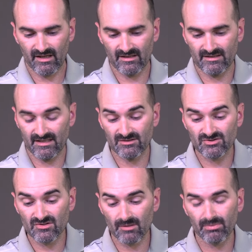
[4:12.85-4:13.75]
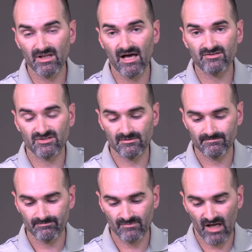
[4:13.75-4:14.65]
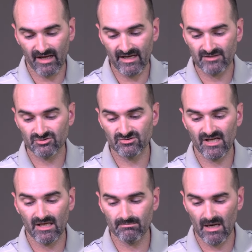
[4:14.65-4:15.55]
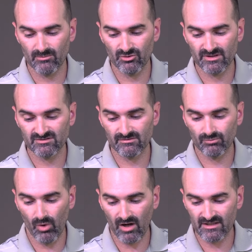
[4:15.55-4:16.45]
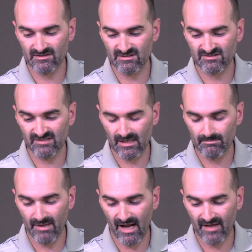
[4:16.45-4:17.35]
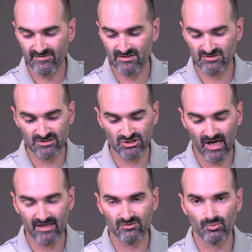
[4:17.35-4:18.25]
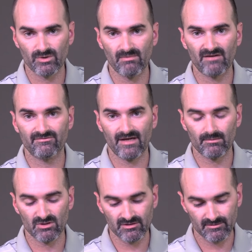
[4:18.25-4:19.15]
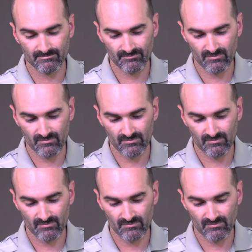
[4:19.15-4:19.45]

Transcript: and into the plaza, I entertain memories of walking the same path as a child with my family.